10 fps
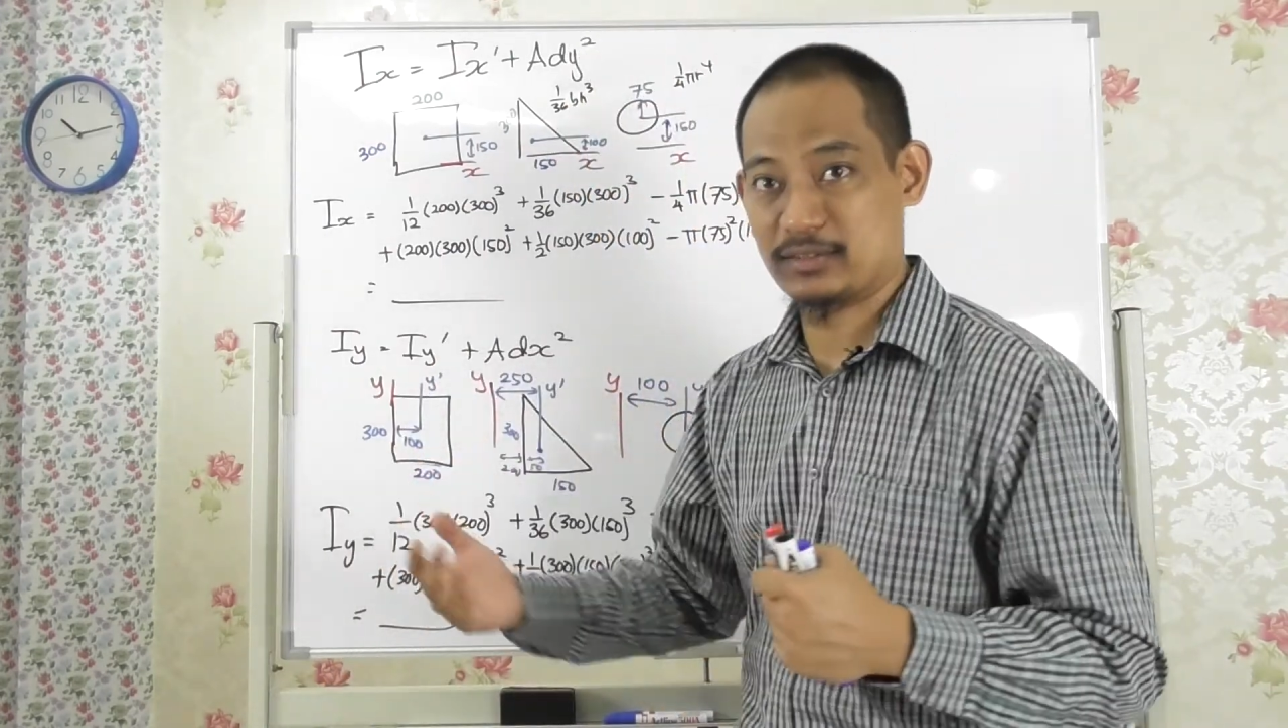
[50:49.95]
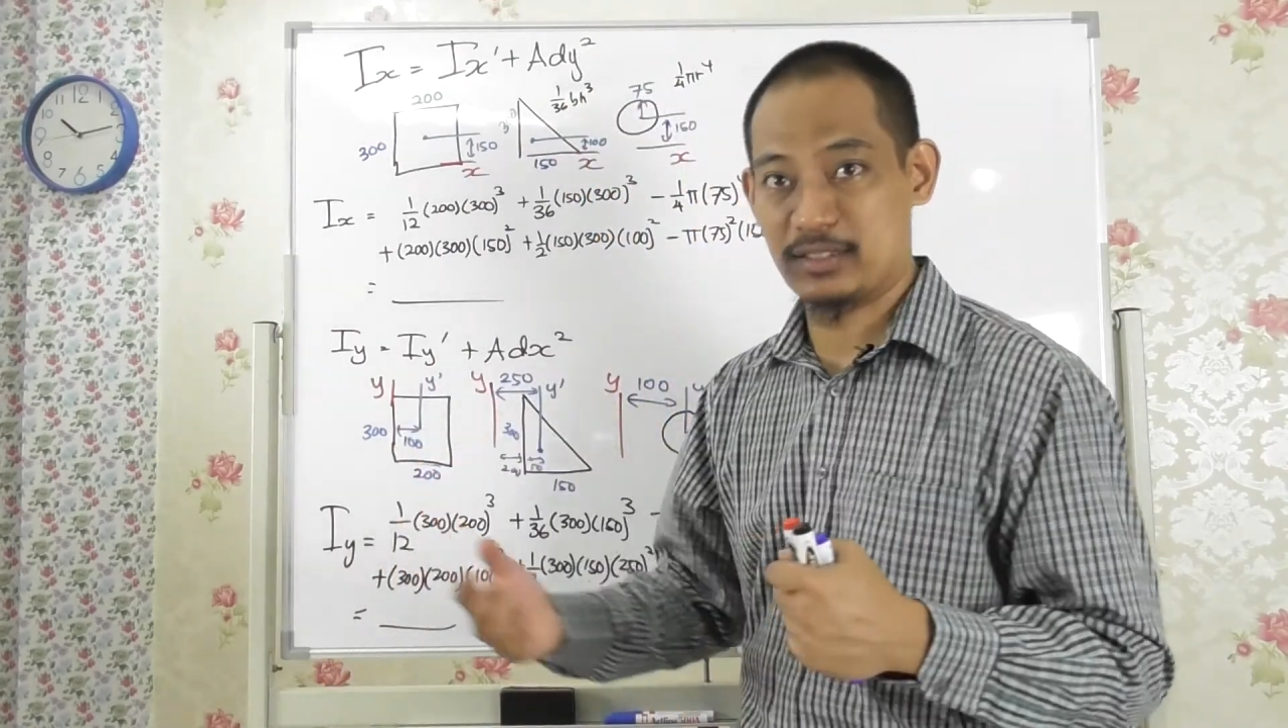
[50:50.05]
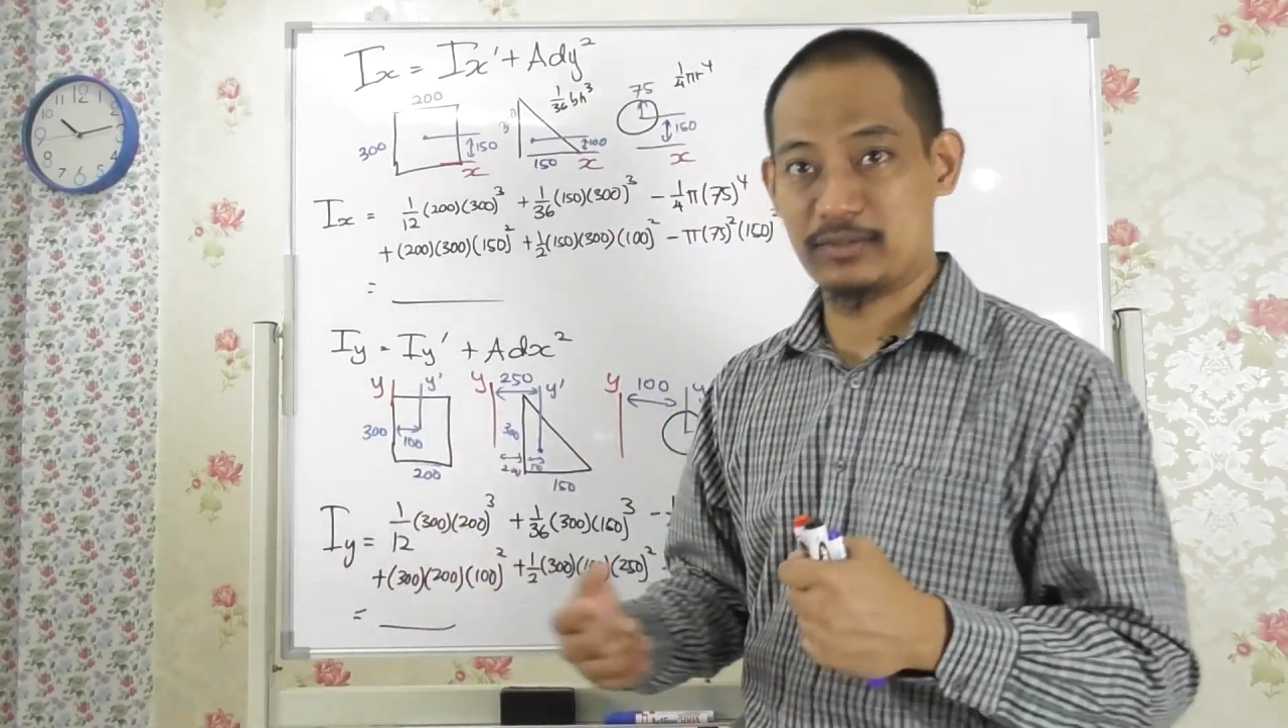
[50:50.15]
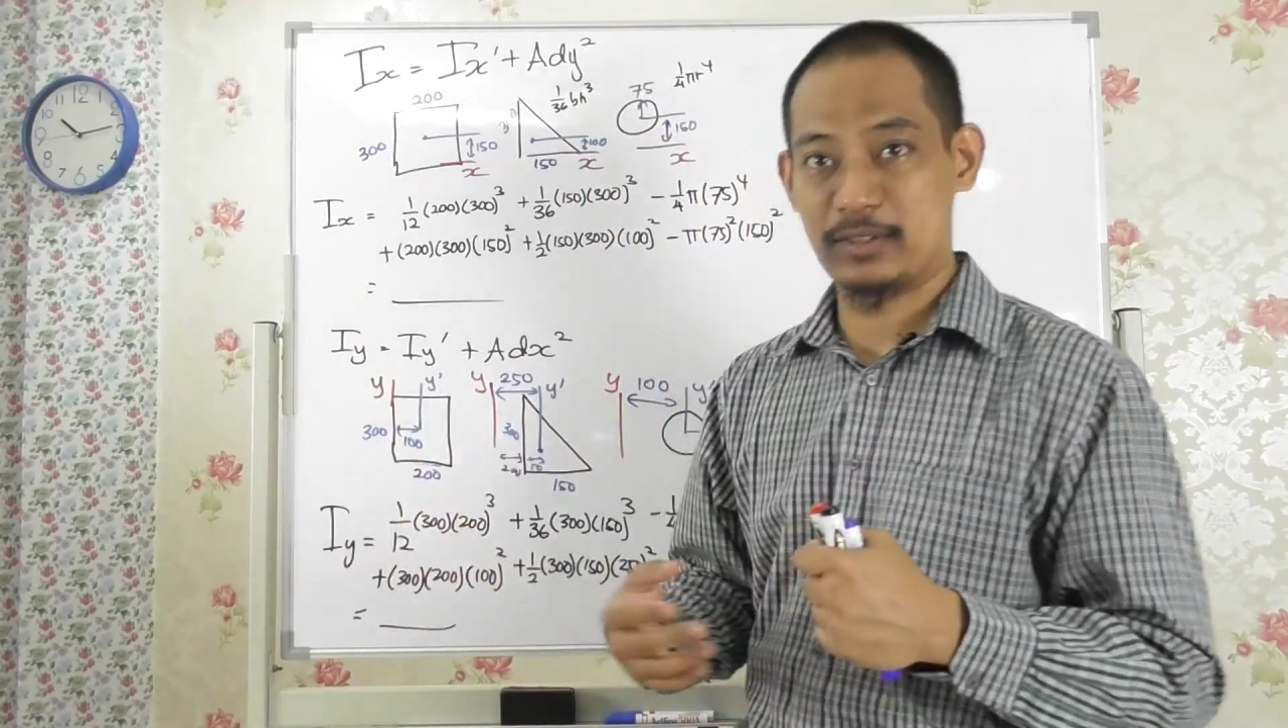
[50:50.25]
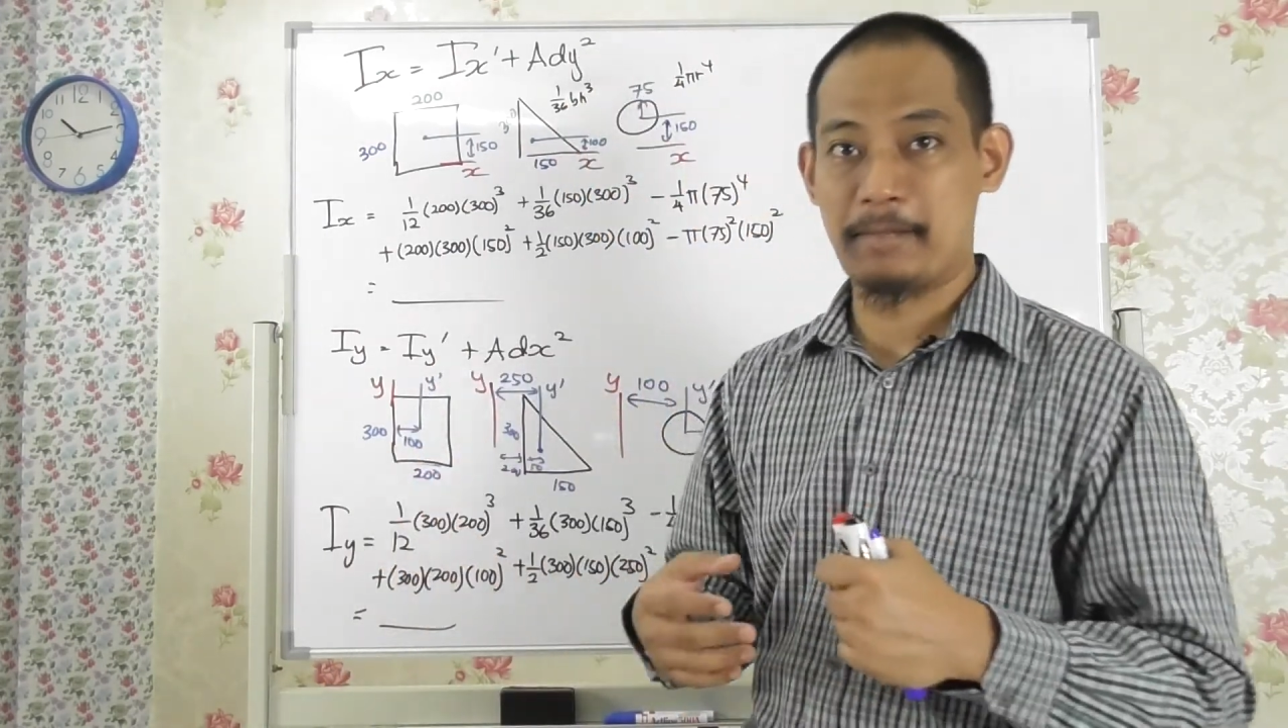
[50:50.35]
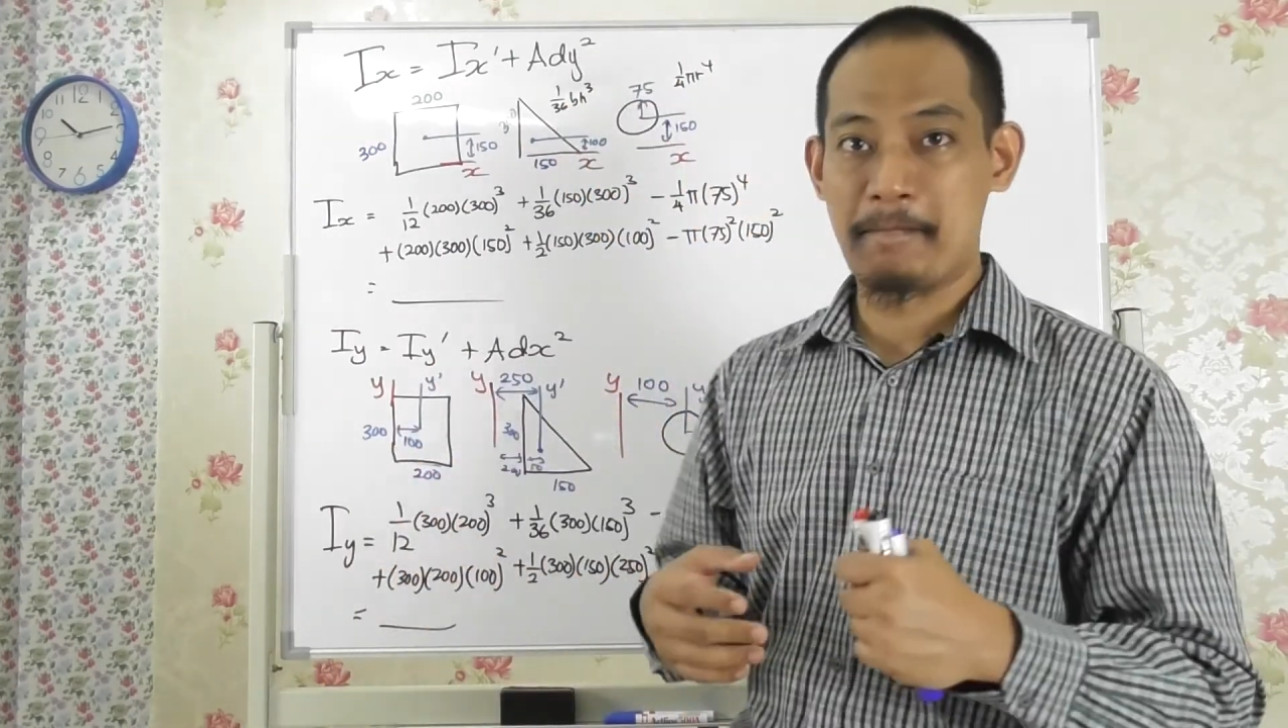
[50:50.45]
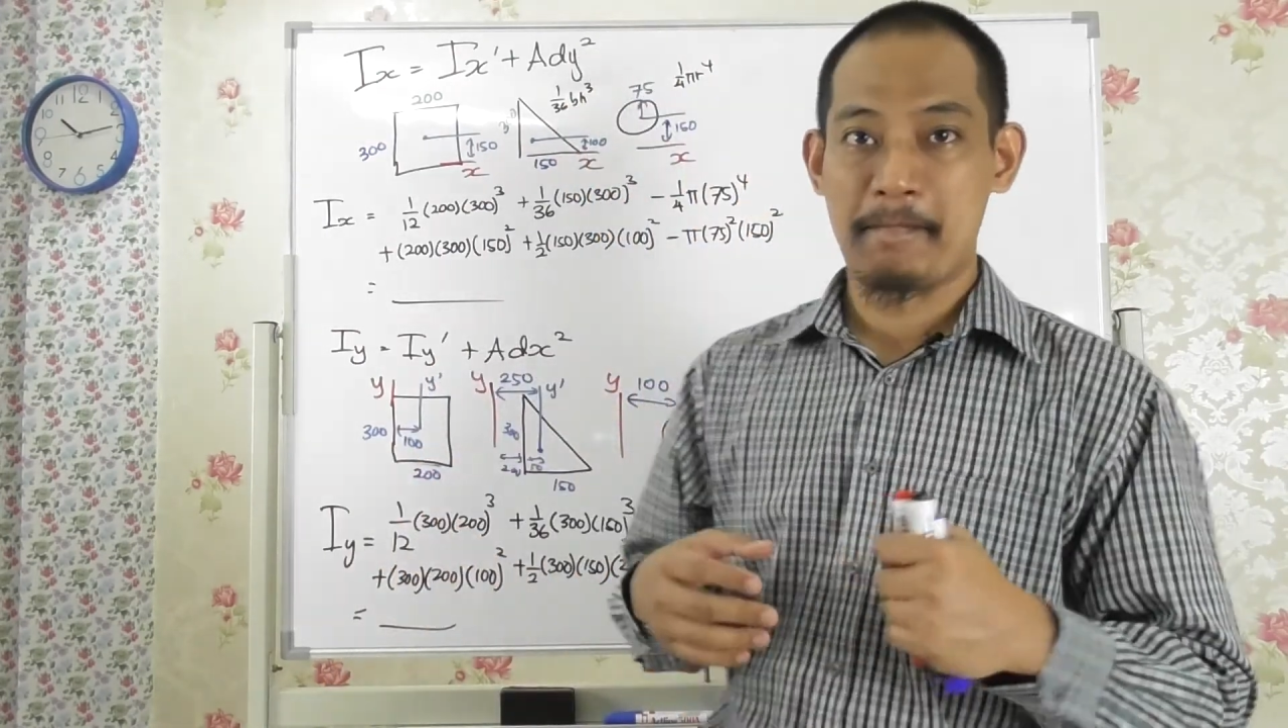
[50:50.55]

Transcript: etc.